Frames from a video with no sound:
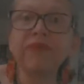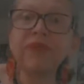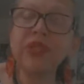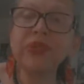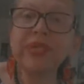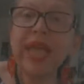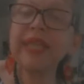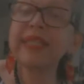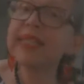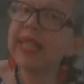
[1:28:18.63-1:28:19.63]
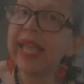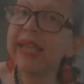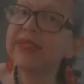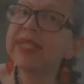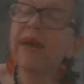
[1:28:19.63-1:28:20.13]
the United
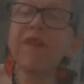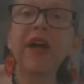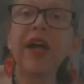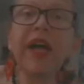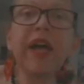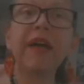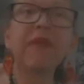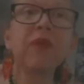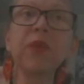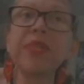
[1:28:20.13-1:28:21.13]
States uh, uh was